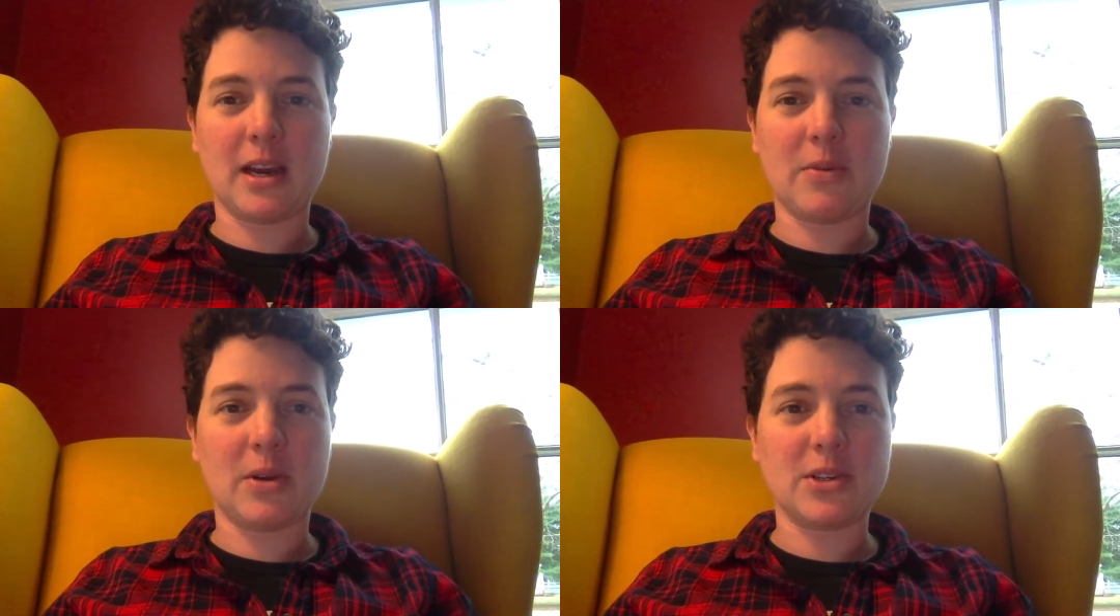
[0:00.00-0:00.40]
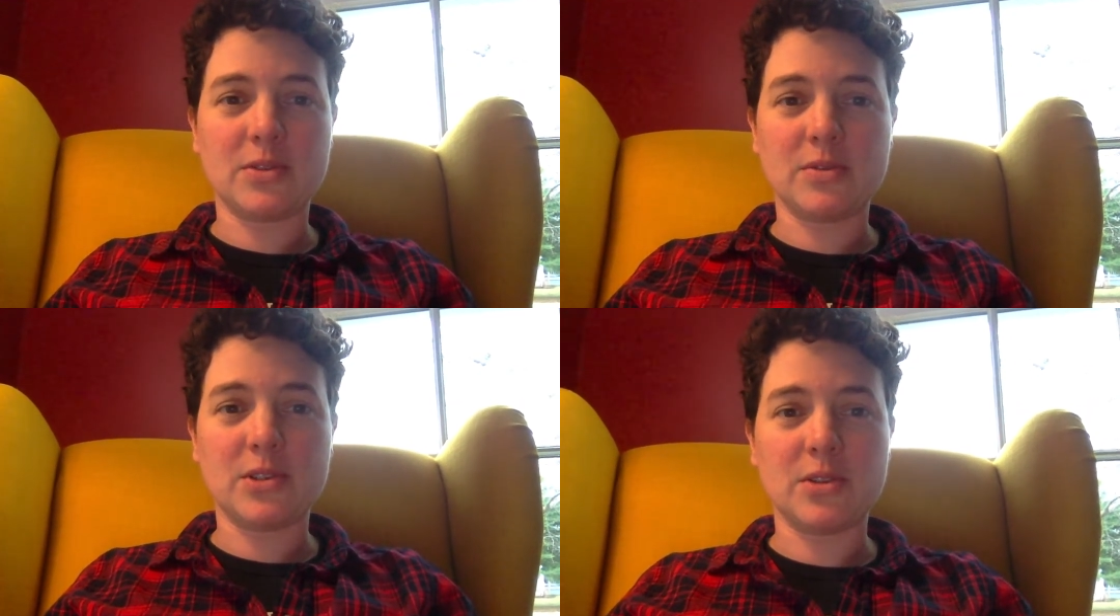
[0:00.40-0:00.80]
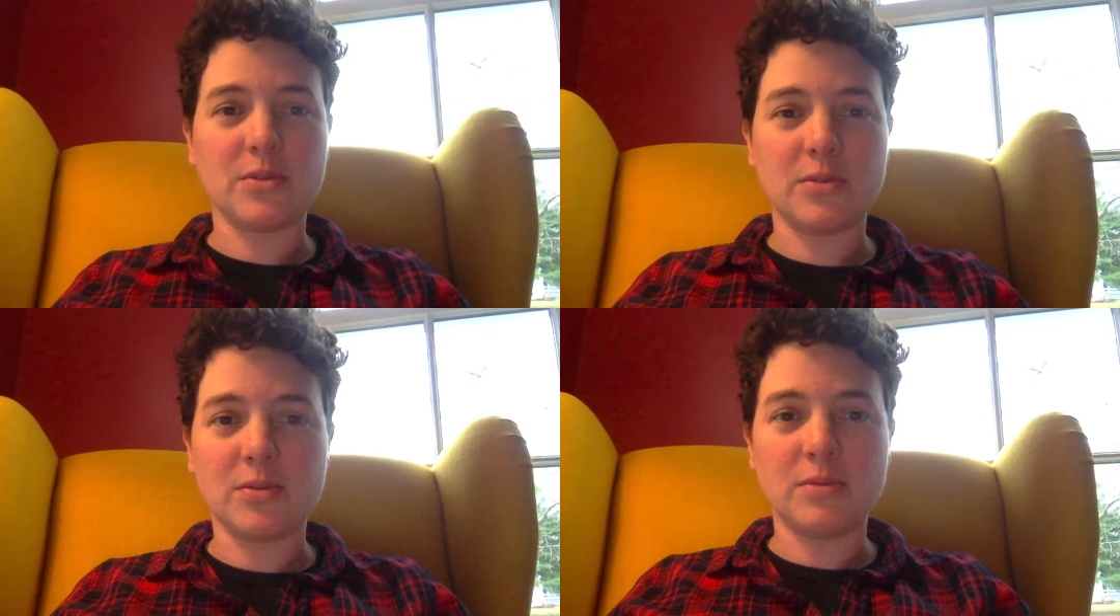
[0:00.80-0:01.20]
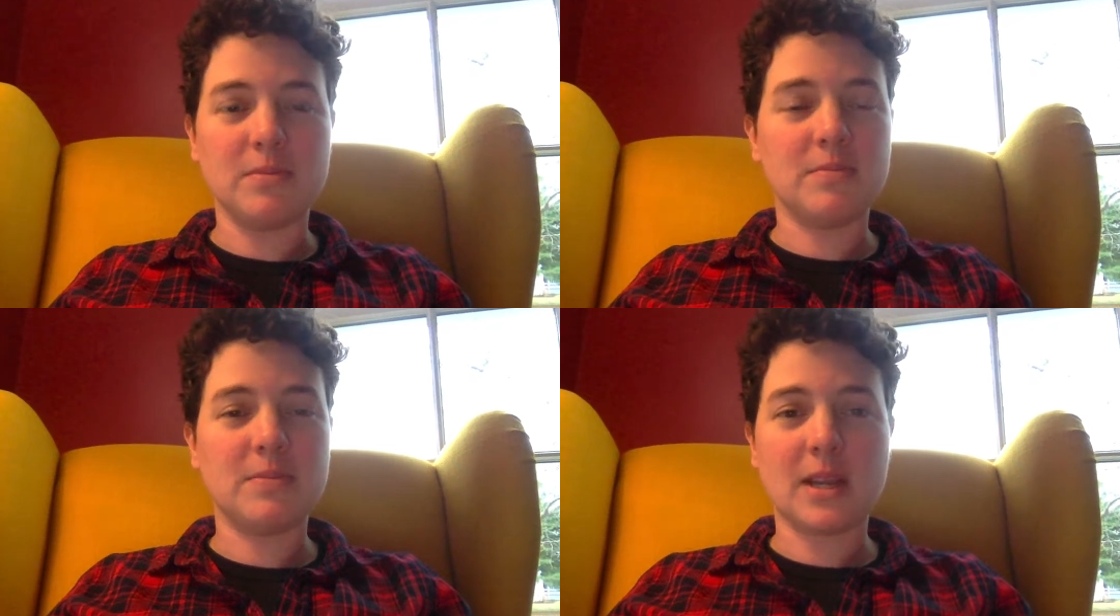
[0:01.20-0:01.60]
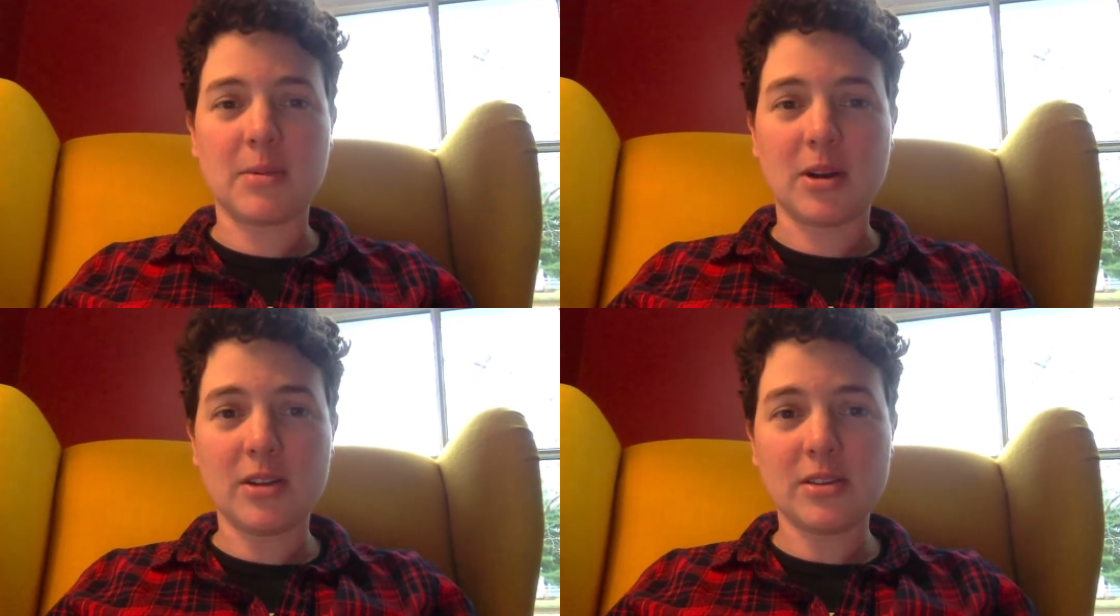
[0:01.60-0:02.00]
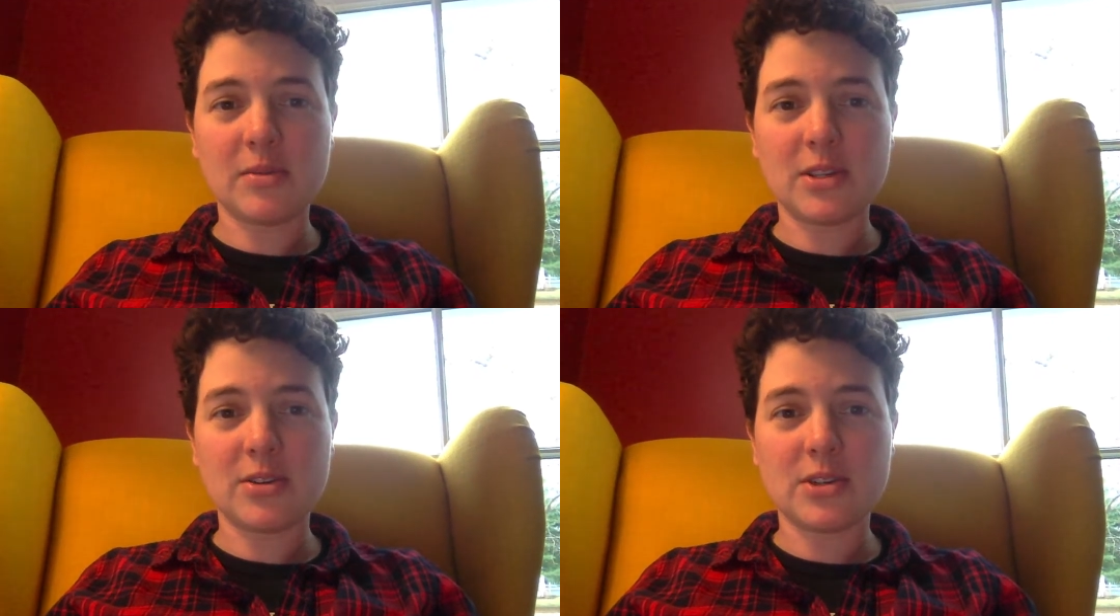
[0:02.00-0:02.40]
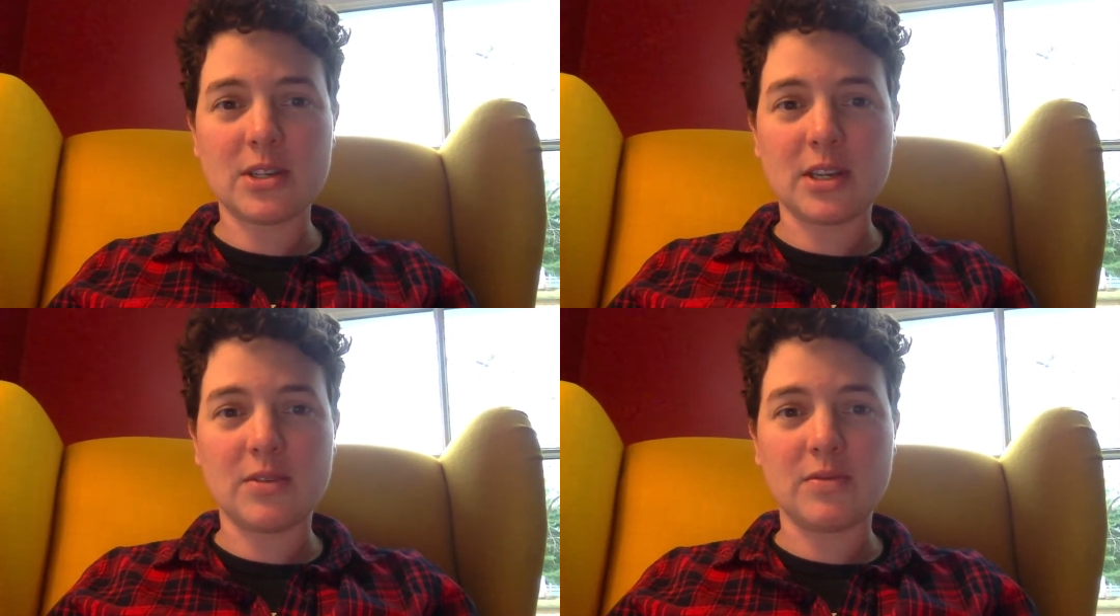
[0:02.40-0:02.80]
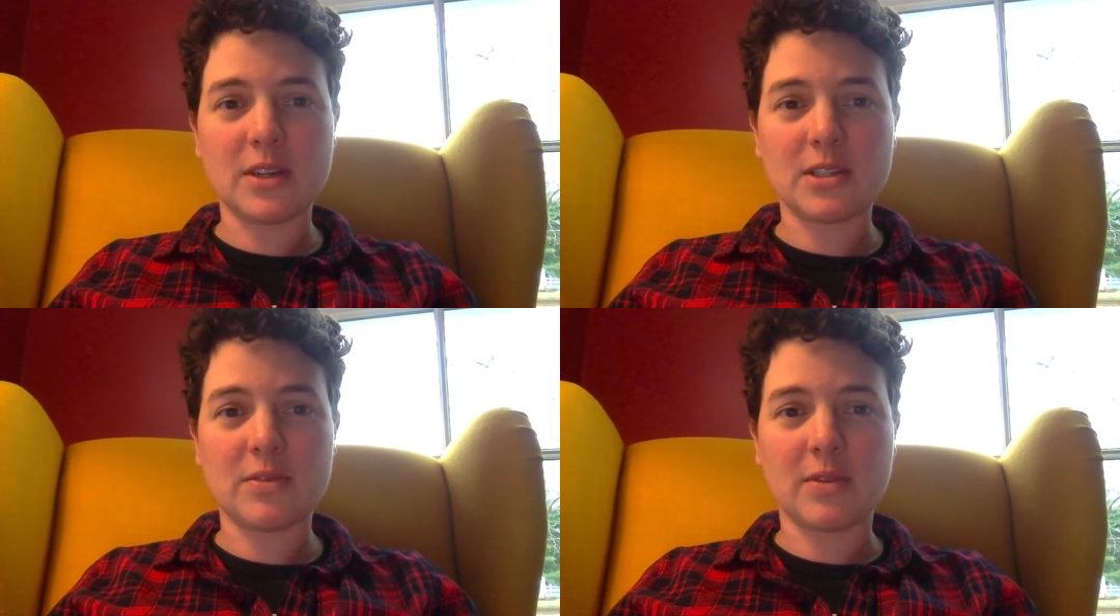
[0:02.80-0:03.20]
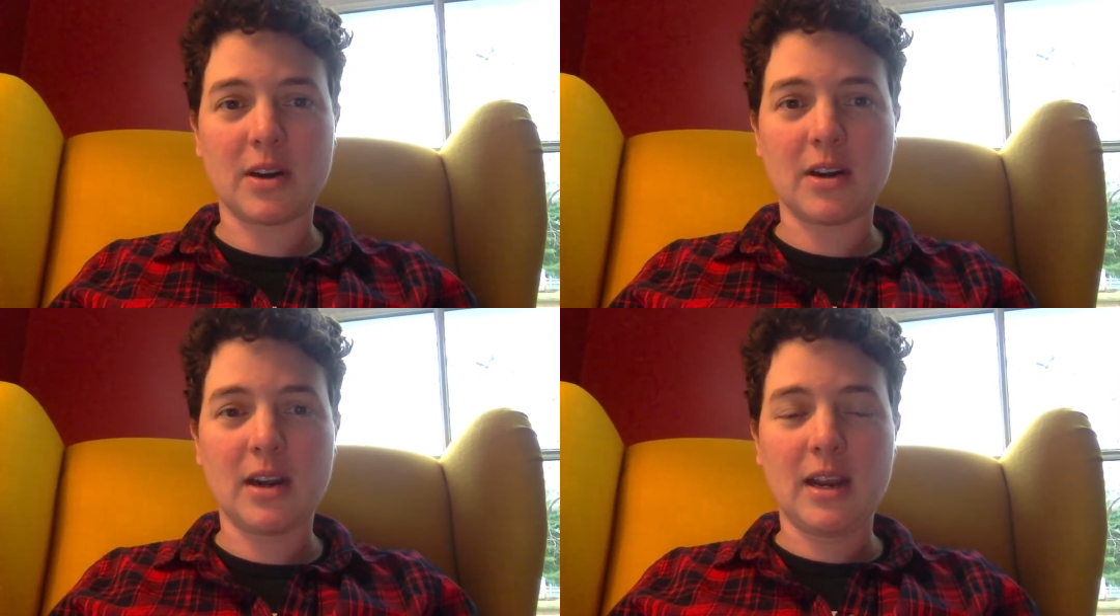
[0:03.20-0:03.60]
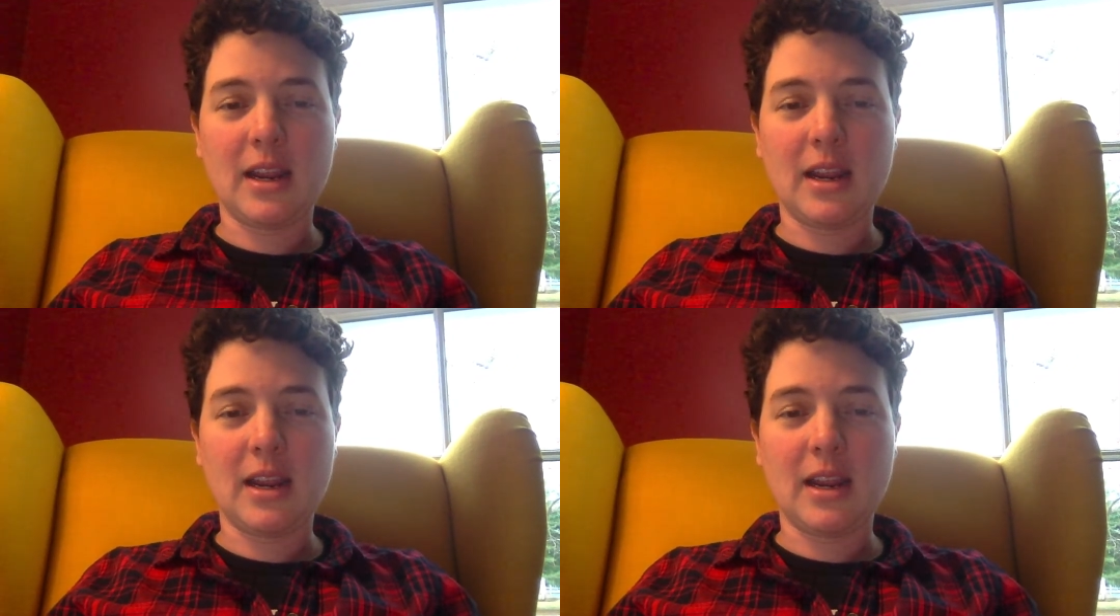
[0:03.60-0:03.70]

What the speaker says: I want you to think about all the research that you've done so far,